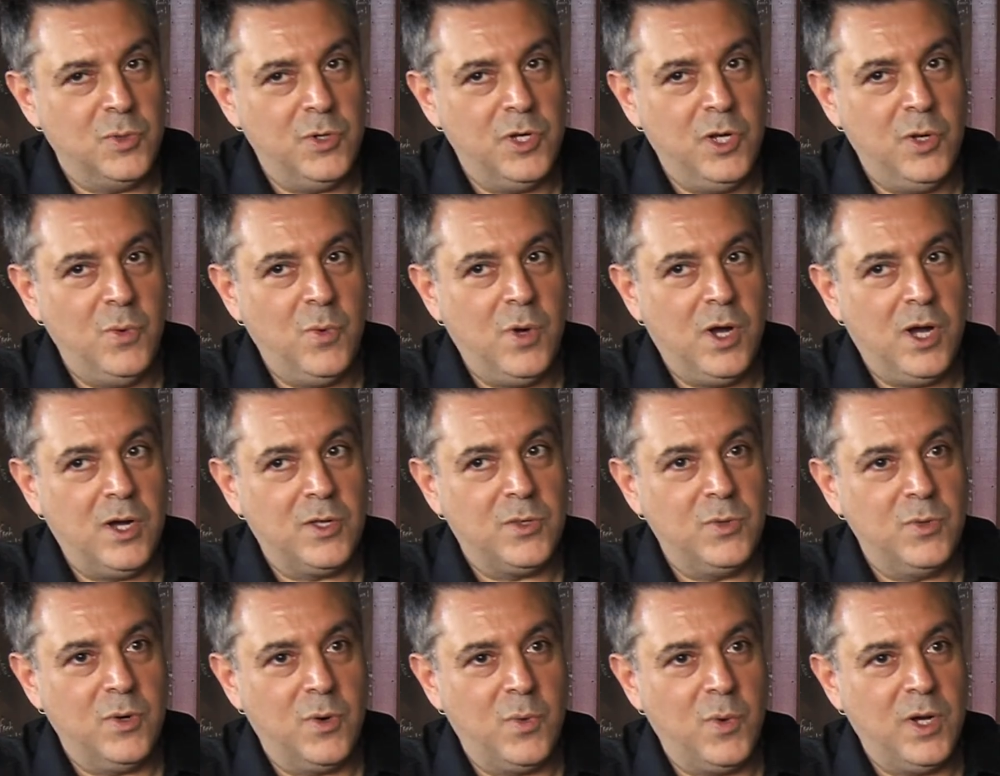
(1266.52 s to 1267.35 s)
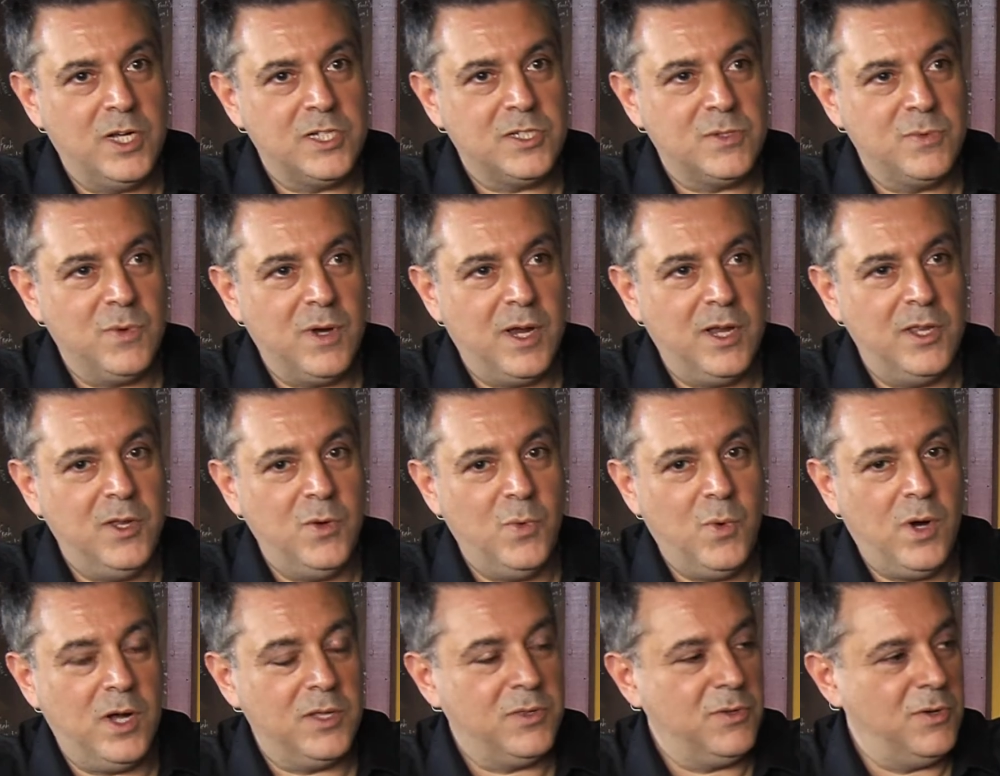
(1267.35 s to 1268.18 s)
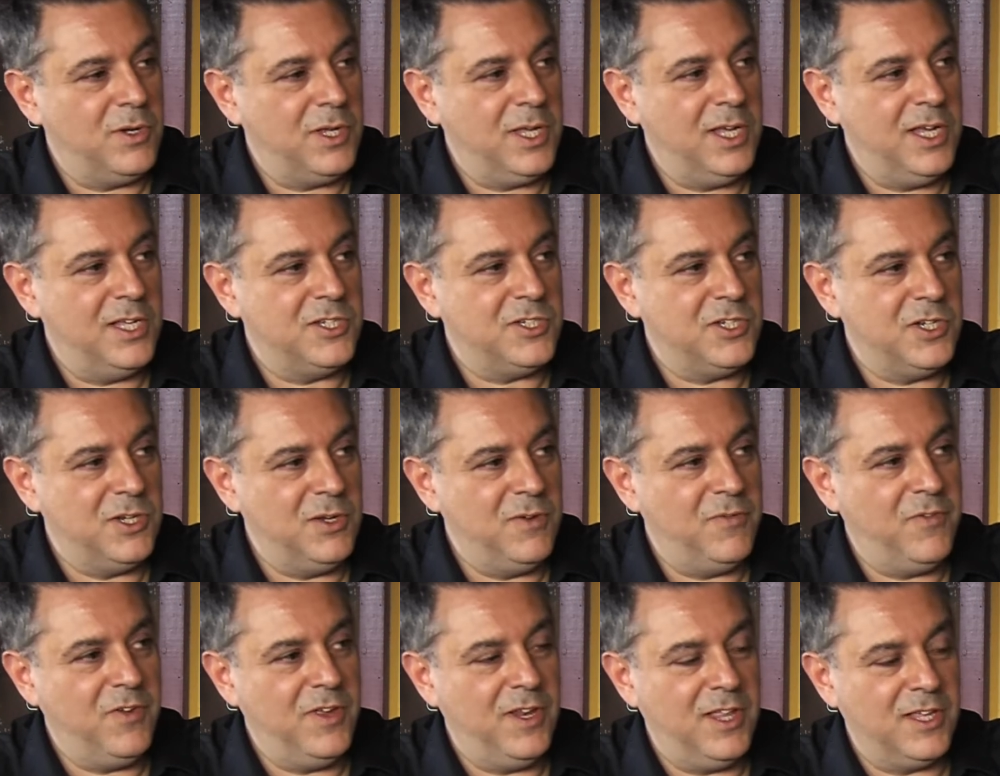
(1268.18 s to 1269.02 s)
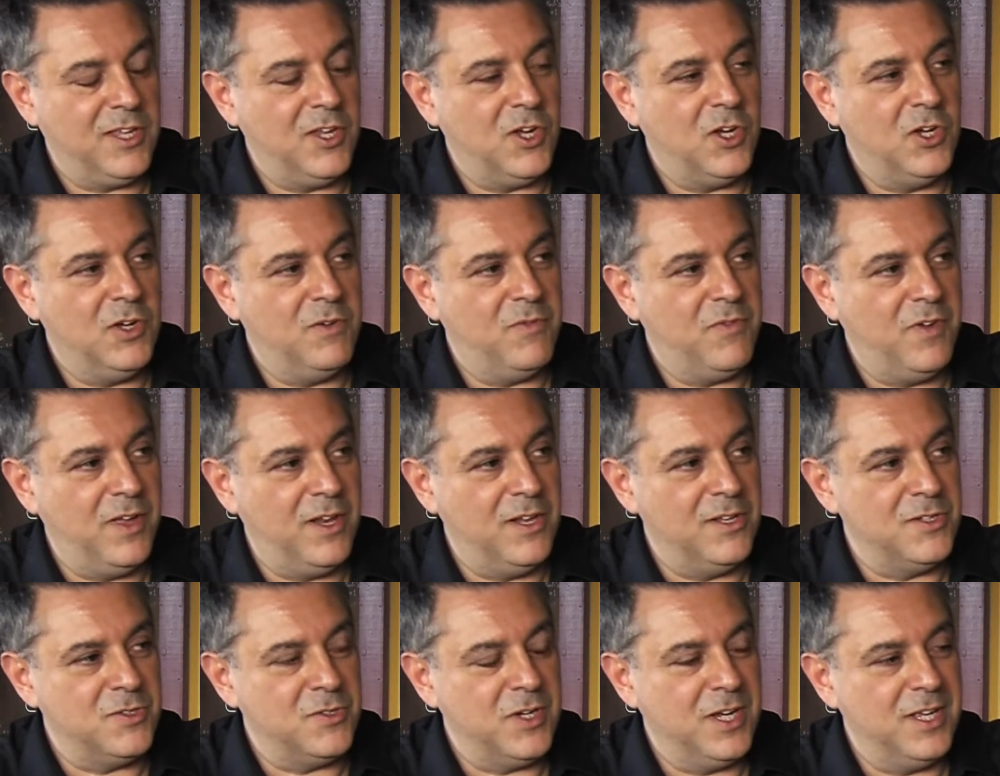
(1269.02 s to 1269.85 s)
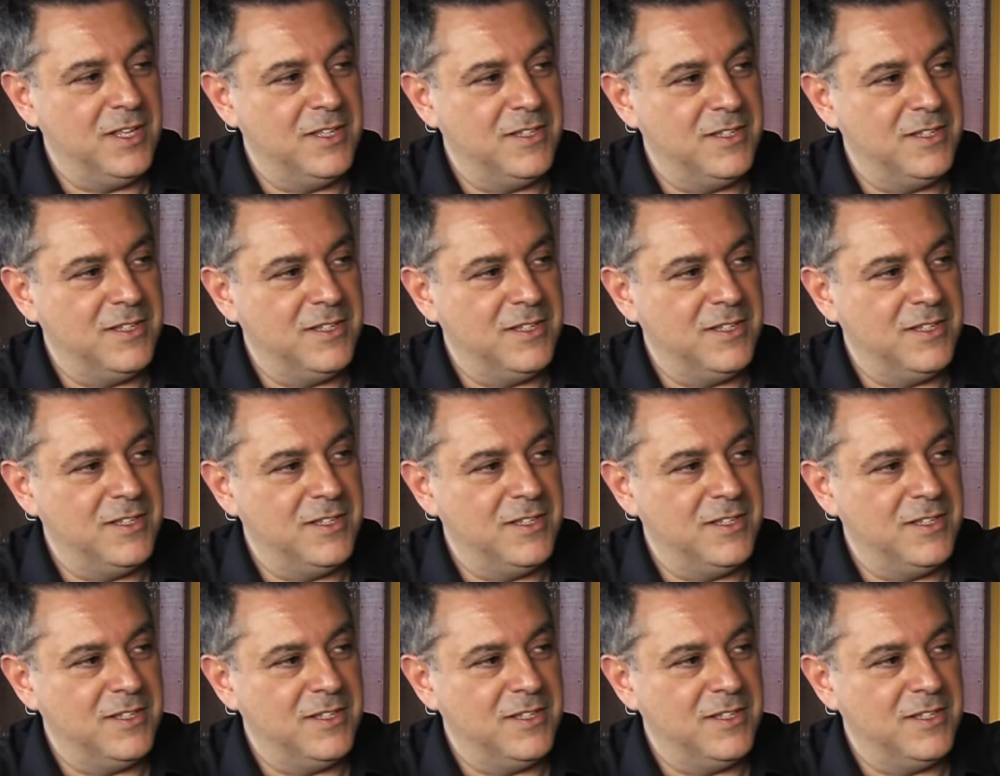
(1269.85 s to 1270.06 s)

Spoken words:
when you walk through a restaurant, you walk through the kitchen, you feel like you're Goodfellas, right?